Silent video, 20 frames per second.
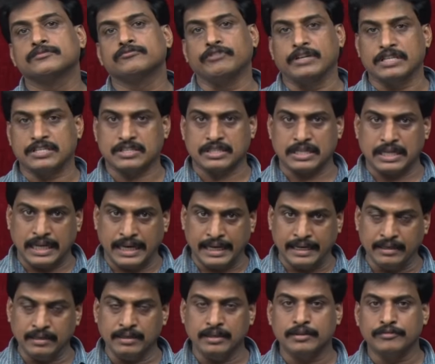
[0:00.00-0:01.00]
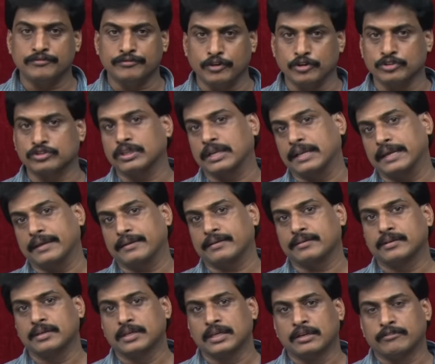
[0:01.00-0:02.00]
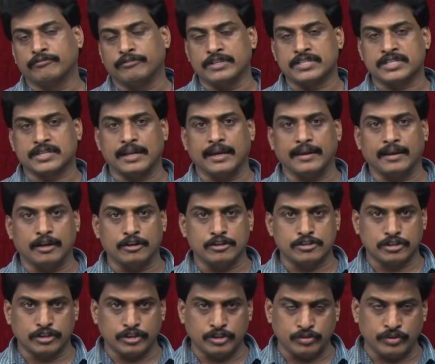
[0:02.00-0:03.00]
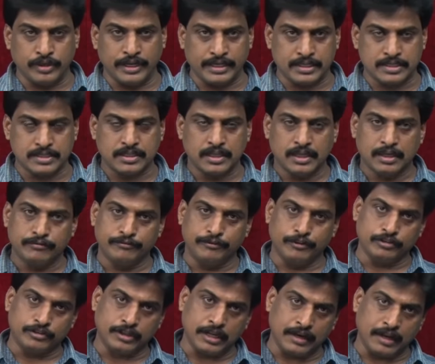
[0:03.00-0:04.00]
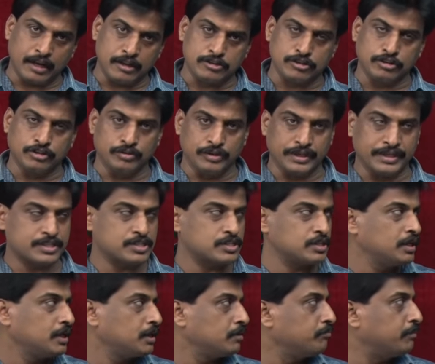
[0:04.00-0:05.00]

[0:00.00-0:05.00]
First line, fourth line. First line also UNIX, fourth line also UNIX,